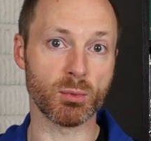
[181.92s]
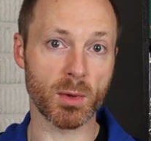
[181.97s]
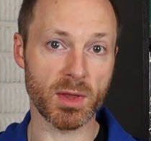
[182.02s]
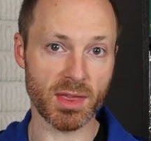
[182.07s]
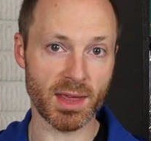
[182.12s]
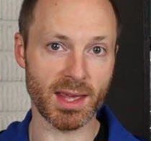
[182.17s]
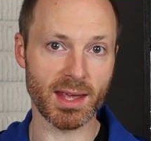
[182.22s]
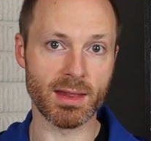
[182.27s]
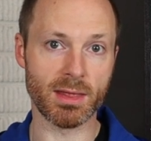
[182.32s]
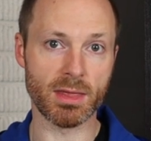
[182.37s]

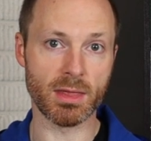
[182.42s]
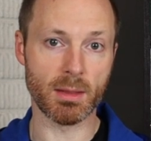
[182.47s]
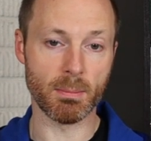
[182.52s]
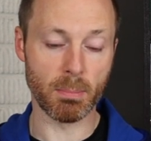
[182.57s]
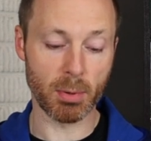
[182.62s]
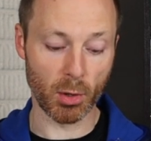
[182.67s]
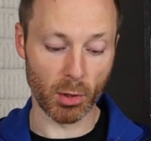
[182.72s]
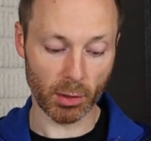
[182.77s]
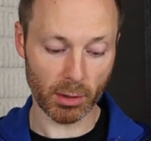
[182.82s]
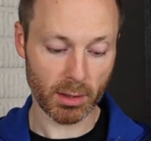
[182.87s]
within the
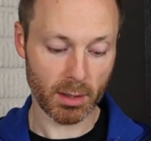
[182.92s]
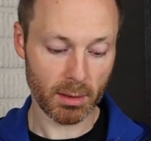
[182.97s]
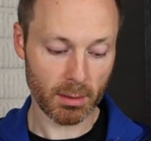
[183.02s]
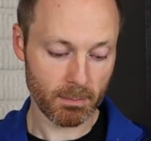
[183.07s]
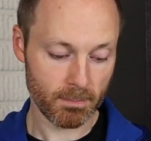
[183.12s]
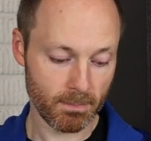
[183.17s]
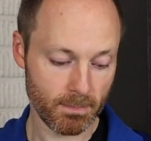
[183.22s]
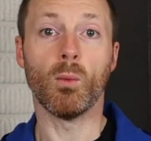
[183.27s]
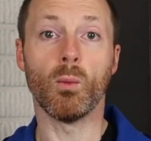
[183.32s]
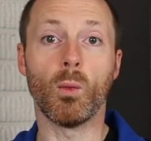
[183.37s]
book.
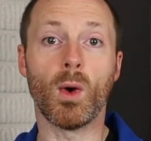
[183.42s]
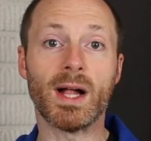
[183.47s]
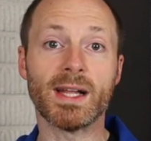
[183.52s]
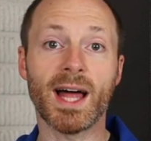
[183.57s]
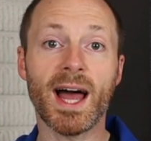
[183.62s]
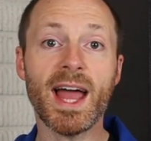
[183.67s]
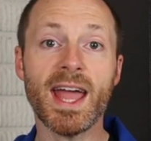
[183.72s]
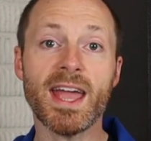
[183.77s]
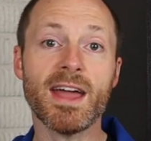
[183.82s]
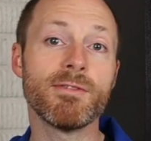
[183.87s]
While
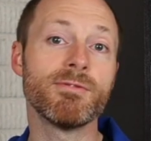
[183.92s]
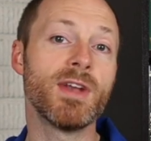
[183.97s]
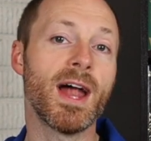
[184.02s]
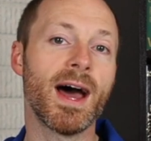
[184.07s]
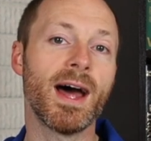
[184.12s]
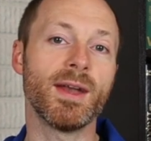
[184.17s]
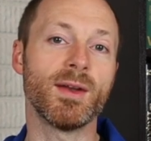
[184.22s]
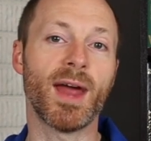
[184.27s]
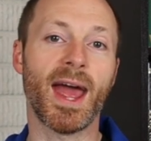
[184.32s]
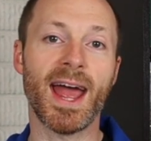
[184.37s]
I have
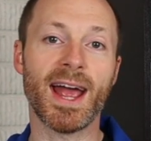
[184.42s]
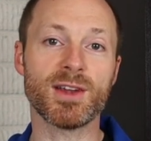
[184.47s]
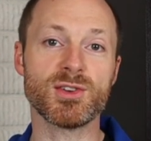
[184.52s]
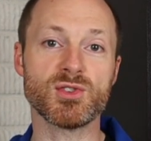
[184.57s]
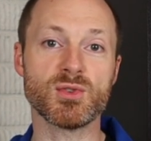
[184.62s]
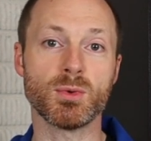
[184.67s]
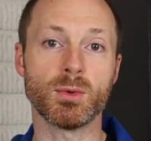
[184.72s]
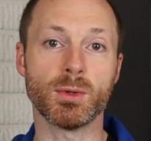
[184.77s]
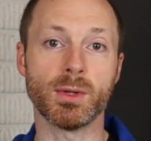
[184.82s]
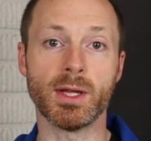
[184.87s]
not
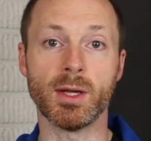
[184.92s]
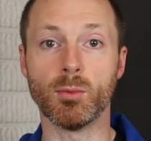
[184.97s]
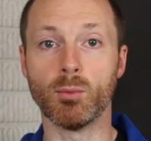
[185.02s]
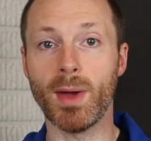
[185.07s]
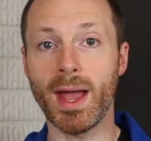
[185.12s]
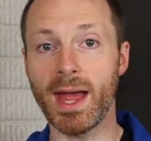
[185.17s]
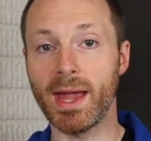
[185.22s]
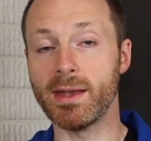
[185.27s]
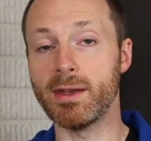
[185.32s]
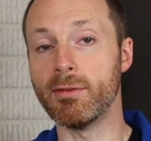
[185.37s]
actually
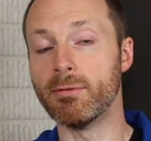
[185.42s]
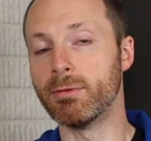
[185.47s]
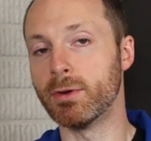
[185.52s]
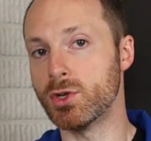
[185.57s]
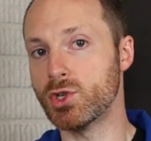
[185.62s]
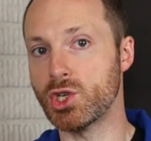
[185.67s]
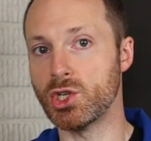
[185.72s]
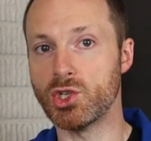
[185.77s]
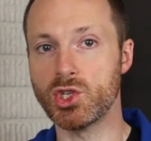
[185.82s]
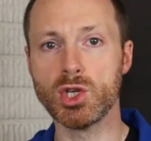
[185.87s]
read
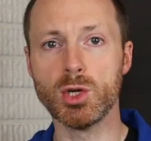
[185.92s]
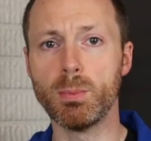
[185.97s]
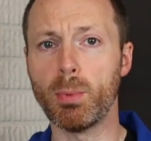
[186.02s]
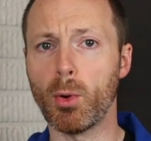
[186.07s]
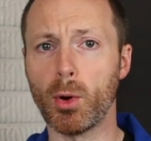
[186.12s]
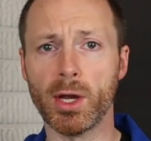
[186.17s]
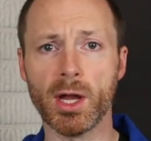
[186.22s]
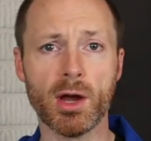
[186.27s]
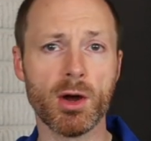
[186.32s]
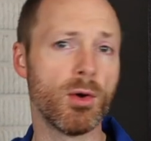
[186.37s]
version
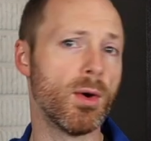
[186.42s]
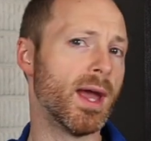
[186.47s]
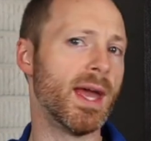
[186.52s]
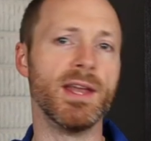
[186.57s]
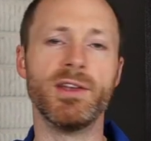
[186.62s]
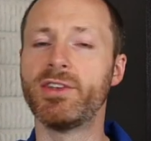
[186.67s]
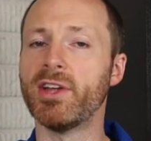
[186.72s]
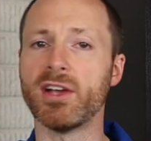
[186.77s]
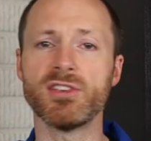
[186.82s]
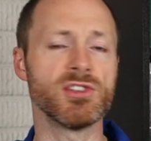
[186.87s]
2.0,
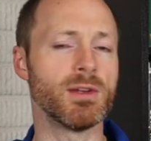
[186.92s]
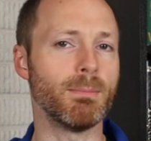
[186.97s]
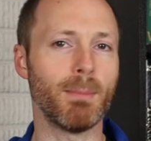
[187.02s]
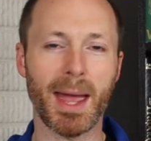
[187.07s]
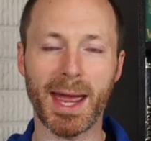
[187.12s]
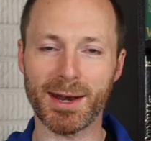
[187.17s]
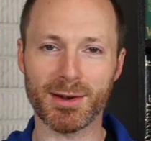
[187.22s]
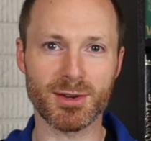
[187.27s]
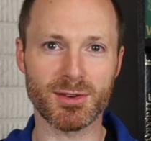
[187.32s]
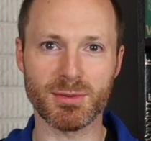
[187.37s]
it doesn't
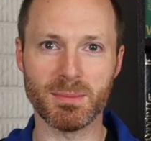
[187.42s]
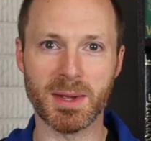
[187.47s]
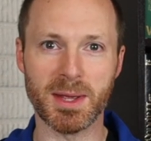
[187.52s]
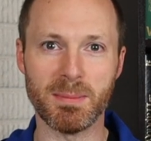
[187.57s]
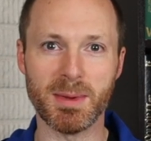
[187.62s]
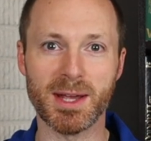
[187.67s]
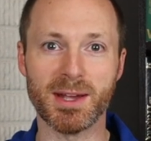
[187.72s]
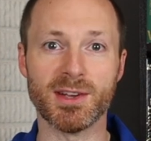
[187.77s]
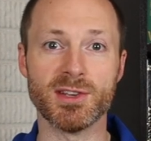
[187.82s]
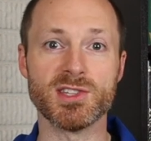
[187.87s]
matter to me
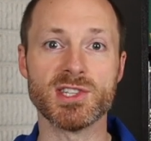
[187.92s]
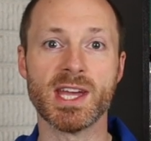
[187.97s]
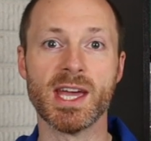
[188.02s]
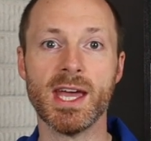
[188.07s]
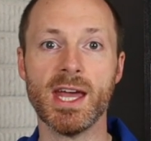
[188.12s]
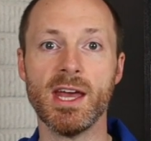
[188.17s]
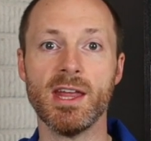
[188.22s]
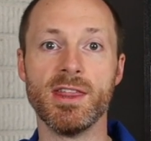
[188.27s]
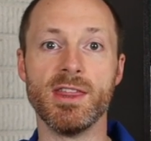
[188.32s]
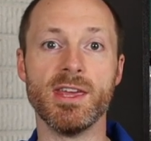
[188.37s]
because
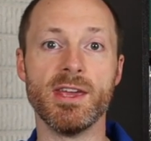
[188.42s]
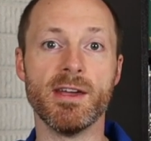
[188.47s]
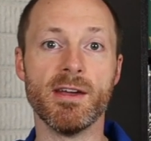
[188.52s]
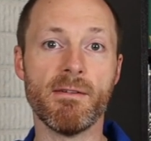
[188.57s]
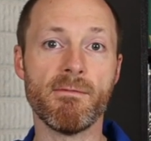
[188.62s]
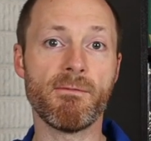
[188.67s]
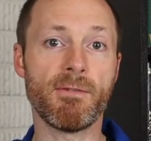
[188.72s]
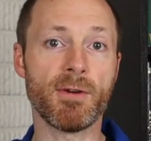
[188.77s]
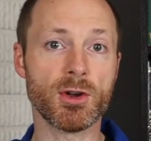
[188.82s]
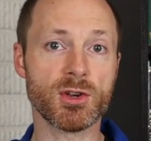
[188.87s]
the
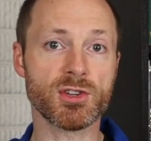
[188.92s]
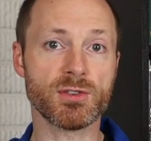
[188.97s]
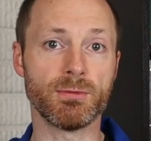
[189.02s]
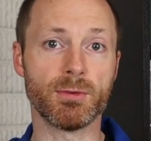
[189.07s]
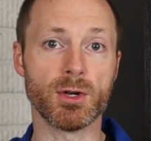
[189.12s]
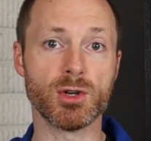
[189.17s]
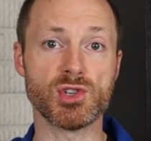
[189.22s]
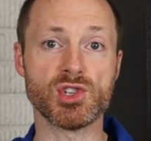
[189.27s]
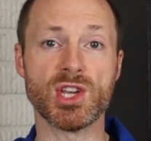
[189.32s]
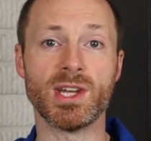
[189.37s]
first
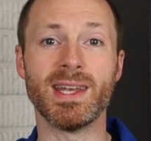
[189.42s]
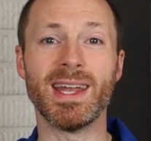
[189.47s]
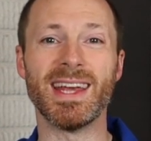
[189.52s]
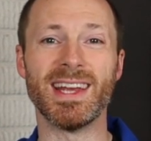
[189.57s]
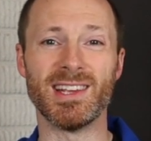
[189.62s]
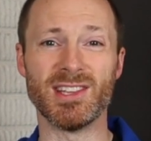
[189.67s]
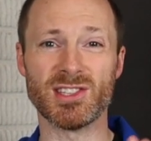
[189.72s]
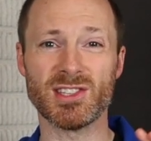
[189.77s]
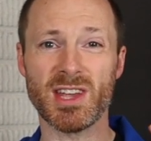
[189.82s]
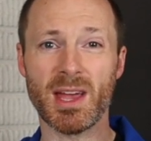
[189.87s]
version
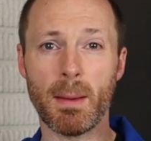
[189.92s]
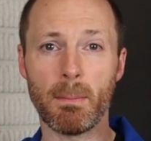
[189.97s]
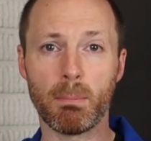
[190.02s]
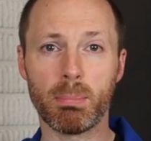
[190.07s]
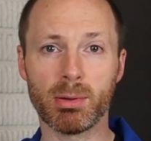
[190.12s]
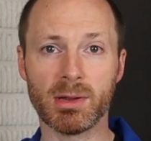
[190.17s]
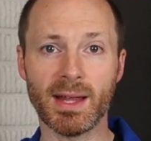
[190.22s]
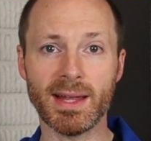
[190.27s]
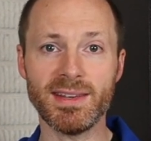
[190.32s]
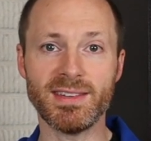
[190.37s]
is
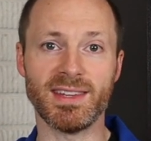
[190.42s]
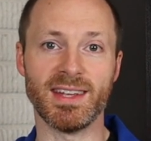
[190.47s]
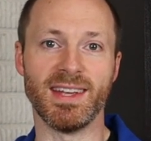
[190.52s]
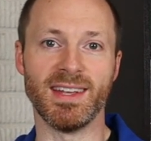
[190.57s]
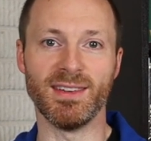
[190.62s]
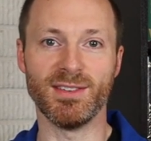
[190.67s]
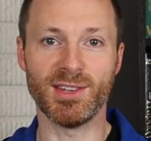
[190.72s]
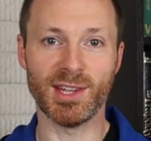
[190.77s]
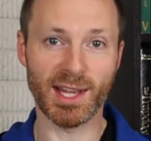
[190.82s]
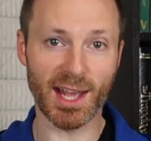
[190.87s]
plenty
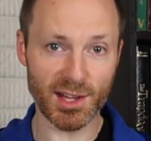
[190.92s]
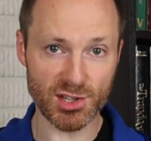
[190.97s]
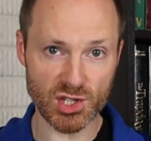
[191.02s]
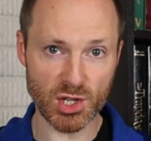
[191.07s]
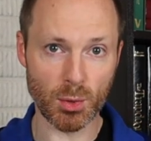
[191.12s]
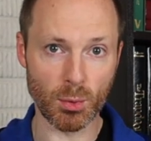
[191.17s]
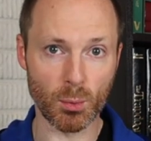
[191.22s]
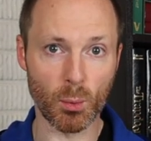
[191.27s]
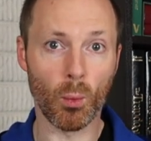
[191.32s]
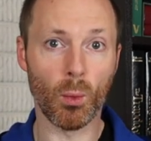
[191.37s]
to get
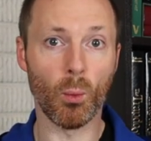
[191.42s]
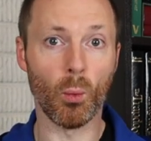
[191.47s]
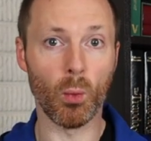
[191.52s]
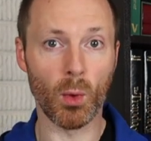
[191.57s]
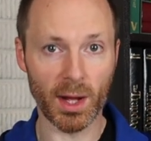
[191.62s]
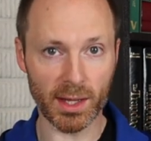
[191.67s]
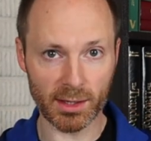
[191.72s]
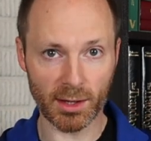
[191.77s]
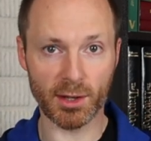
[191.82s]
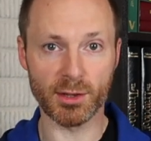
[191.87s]
you
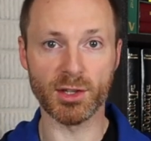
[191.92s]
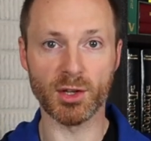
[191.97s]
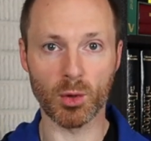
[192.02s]
well on